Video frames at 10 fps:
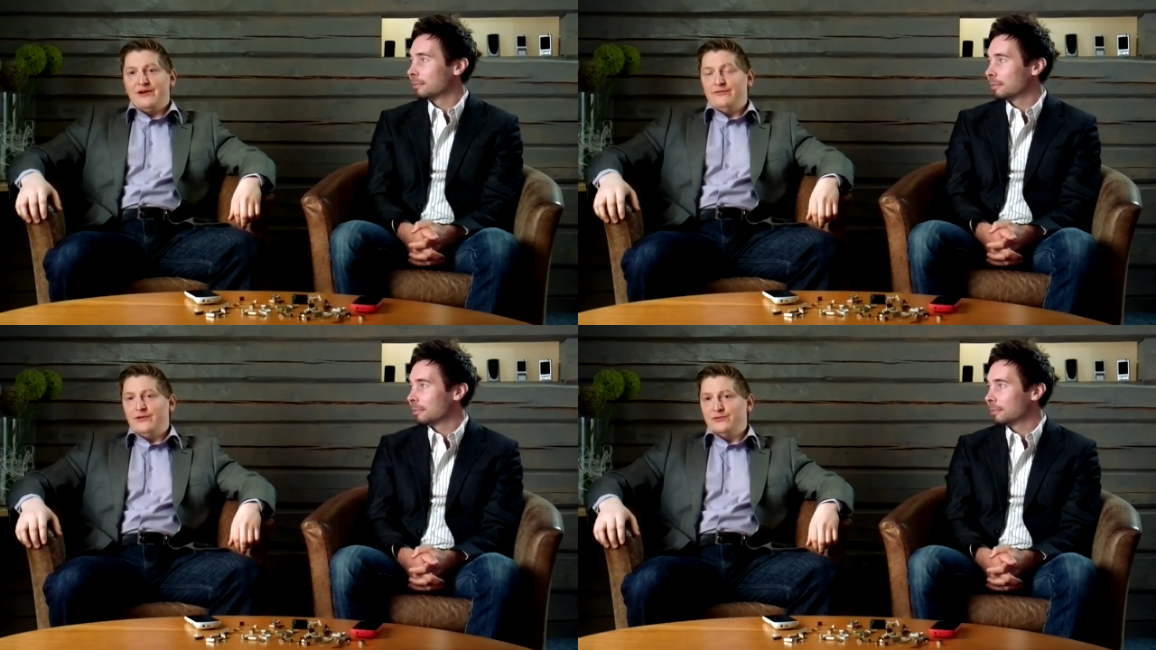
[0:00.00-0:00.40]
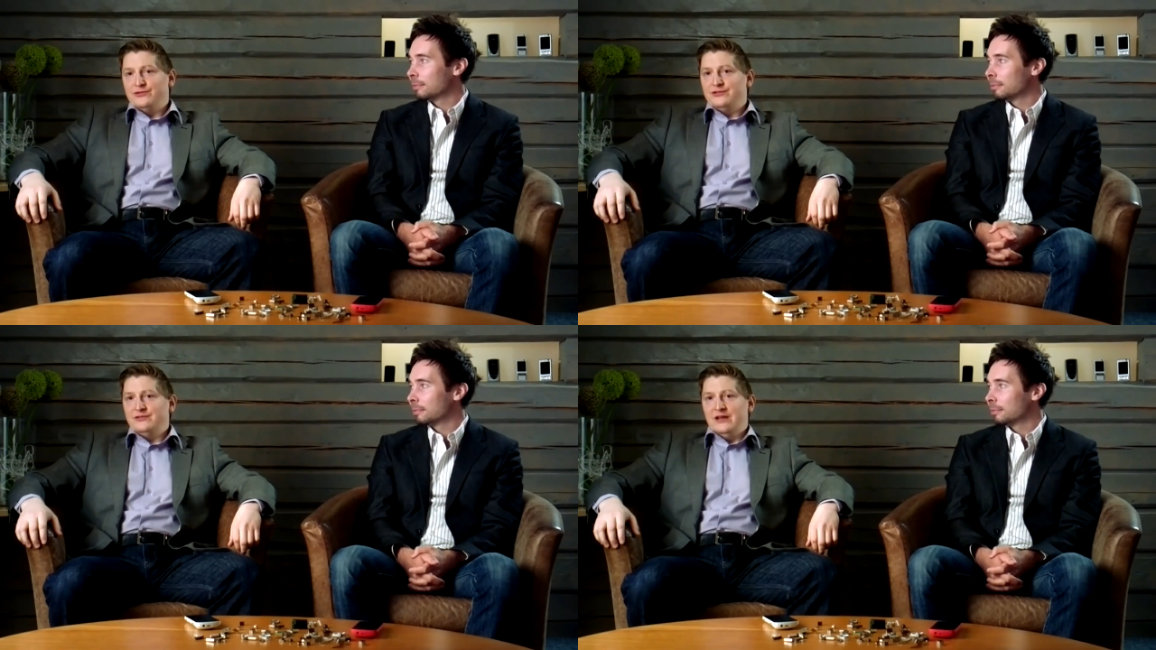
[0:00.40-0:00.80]
Speaker 1: camera
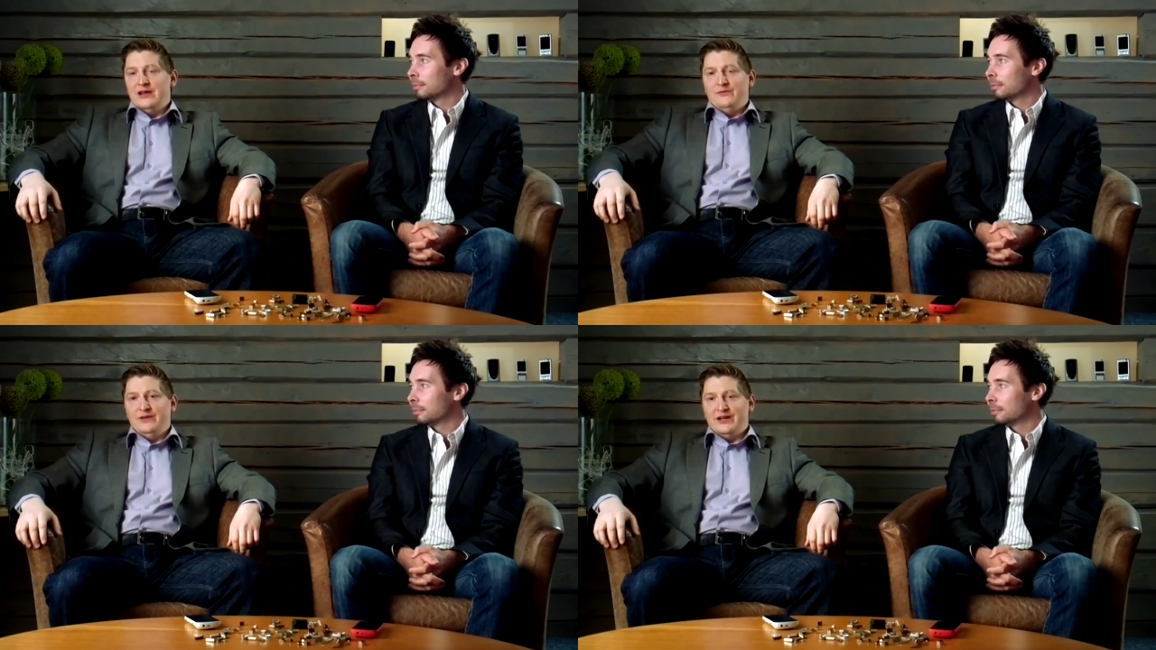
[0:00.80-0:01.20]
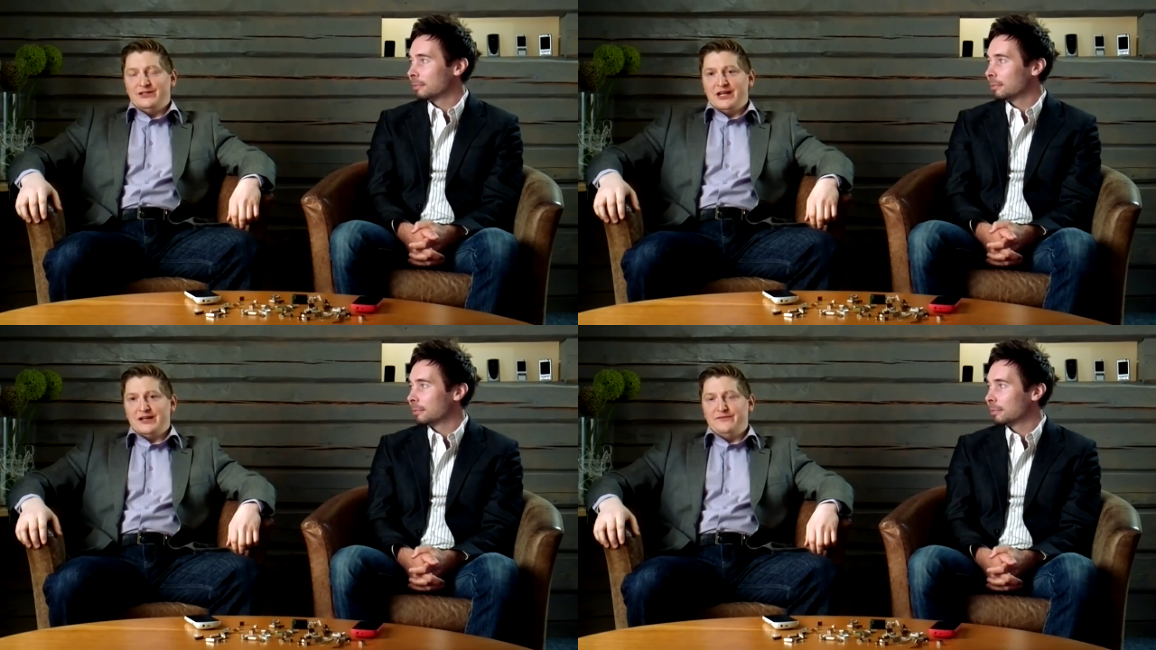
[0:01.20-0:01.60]
phones
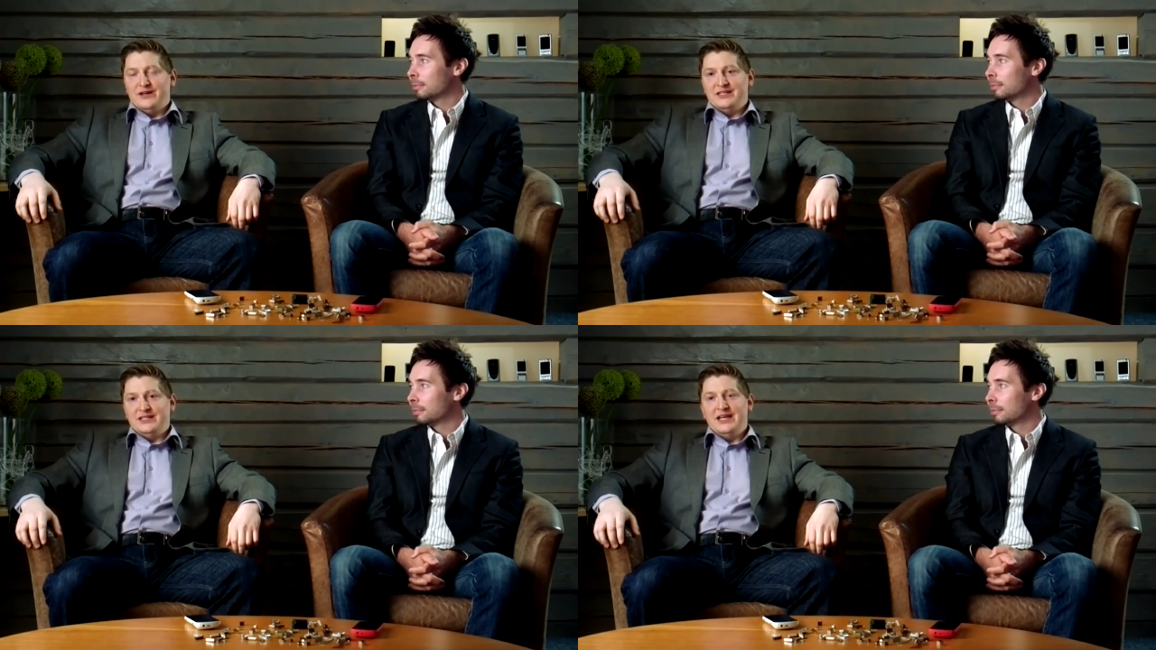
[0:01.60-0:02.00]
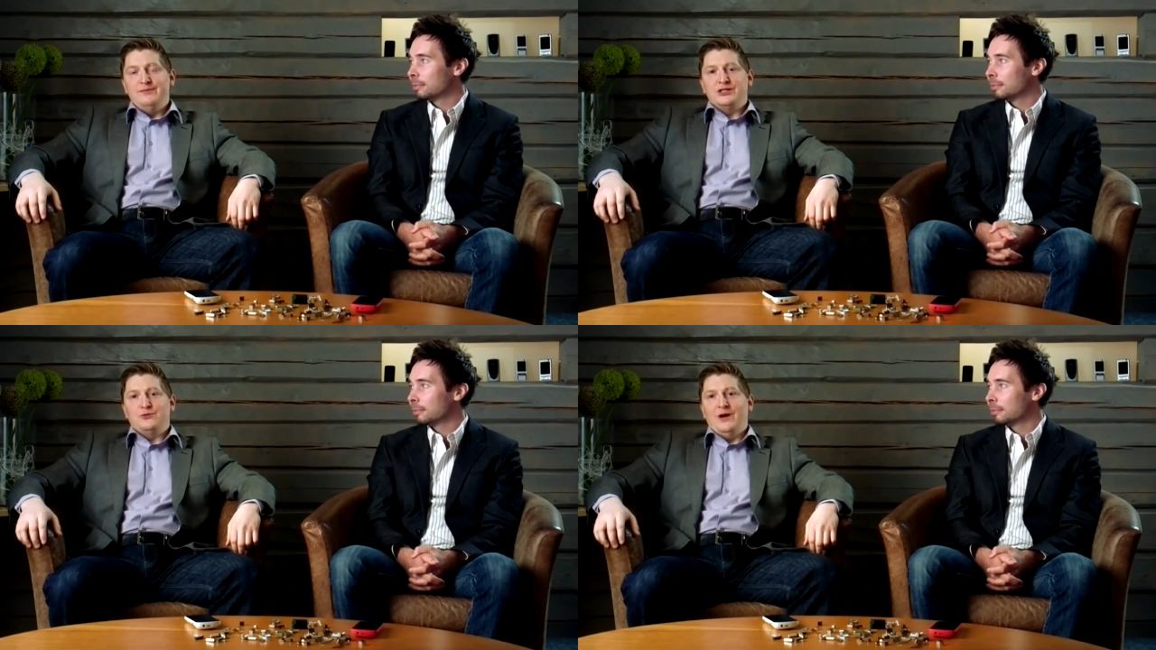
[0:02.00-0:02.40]
without sacrificing the
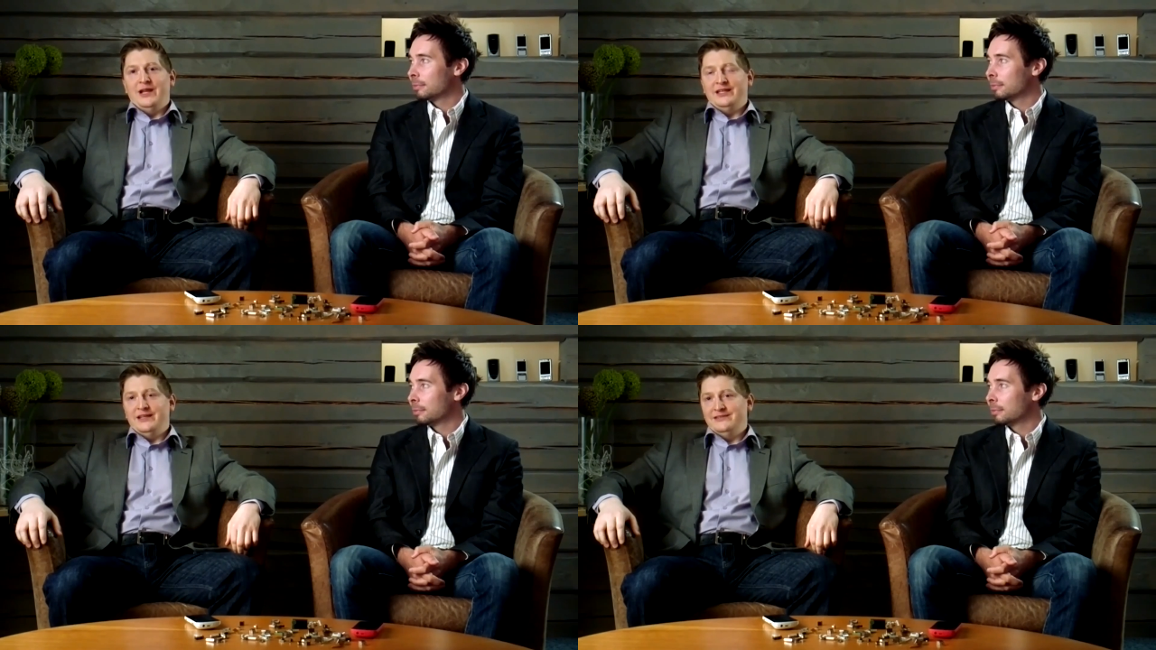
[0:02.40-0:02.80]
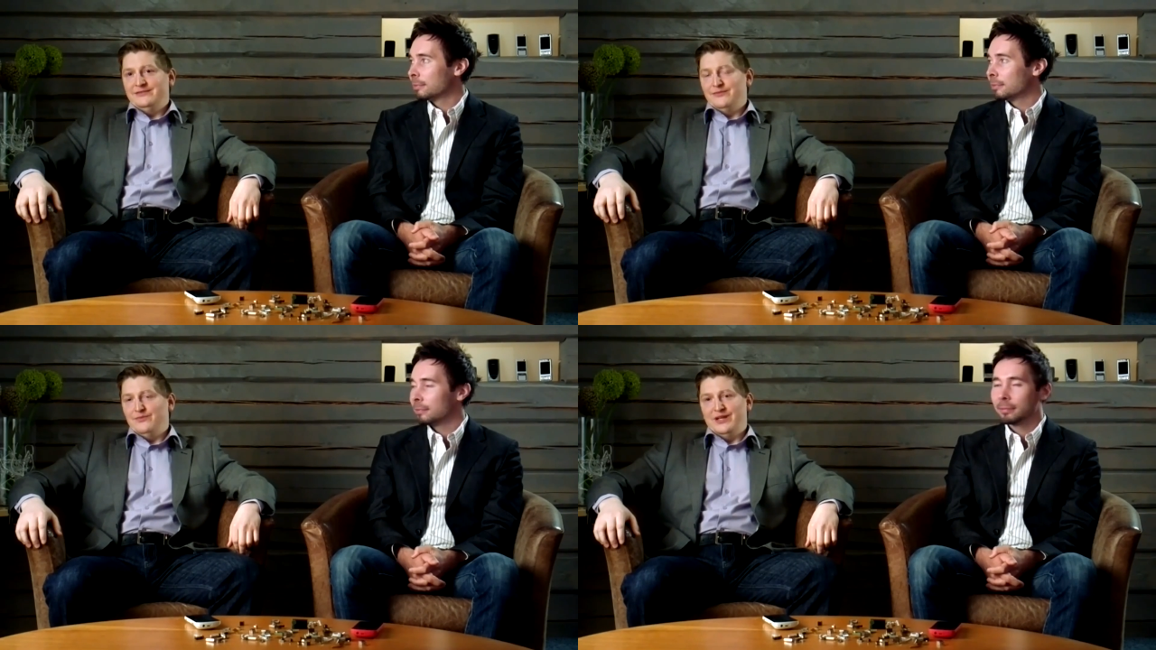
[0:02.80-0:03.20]
image quality,
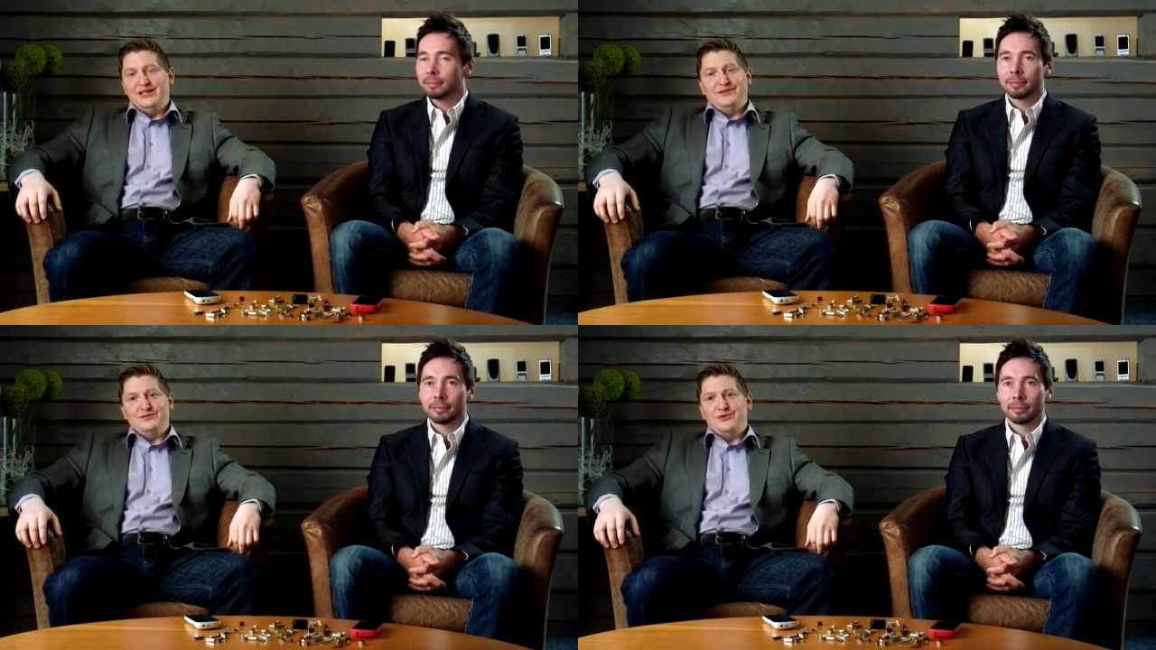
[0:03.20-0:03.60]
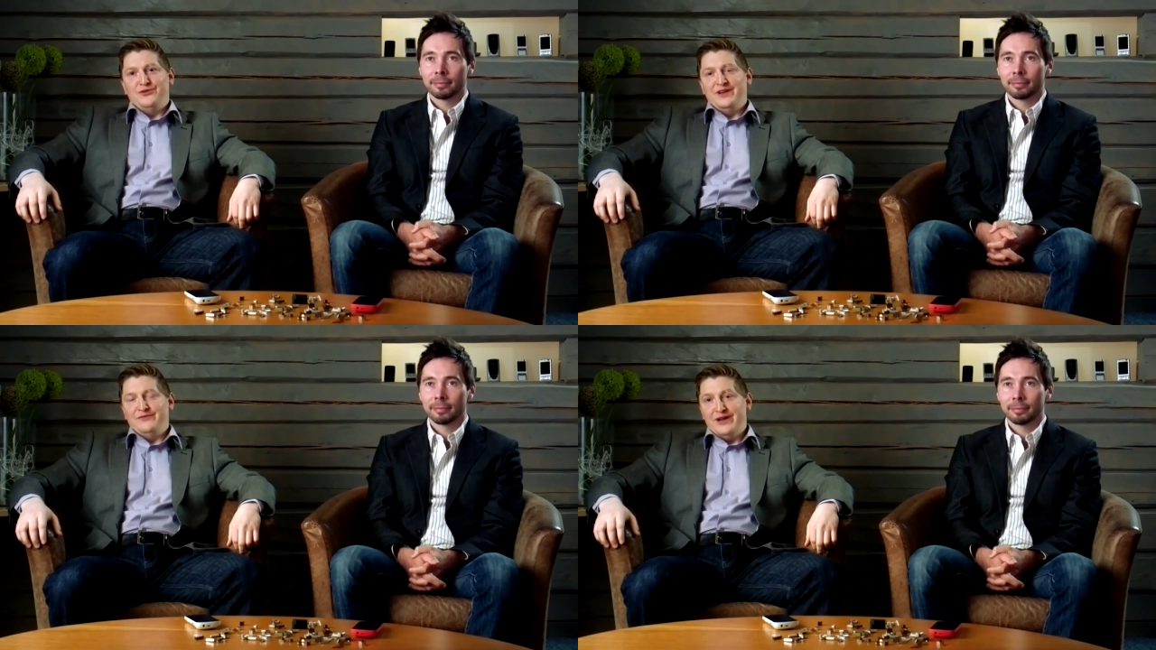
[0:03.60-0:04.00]
but it was
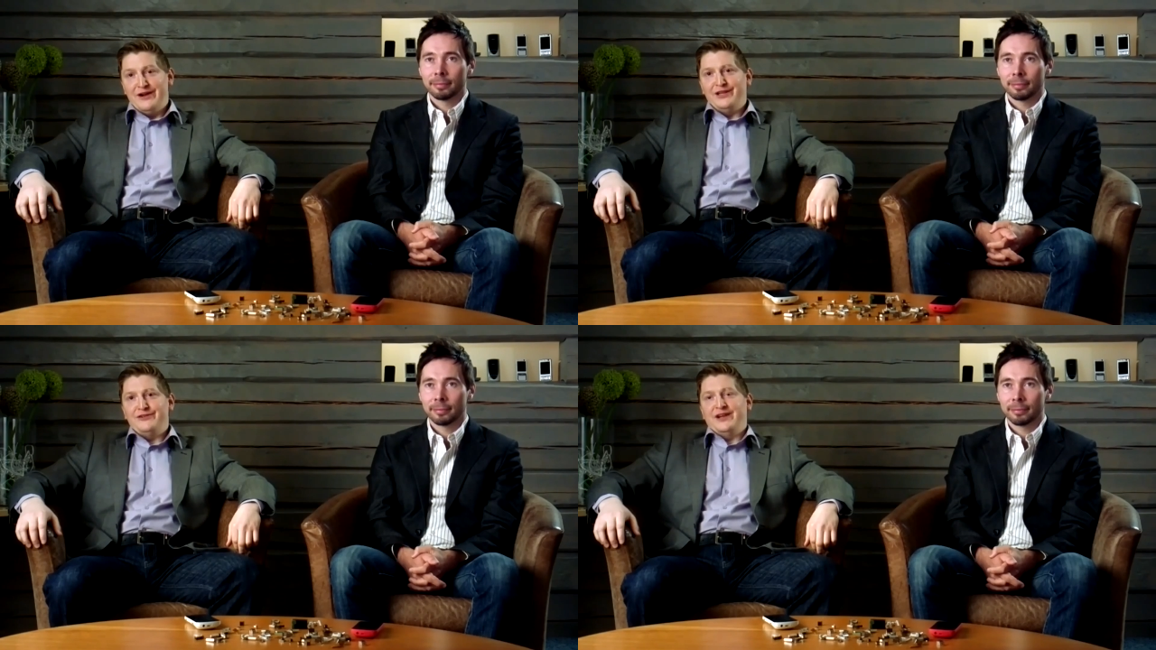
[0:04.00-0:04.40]
proving very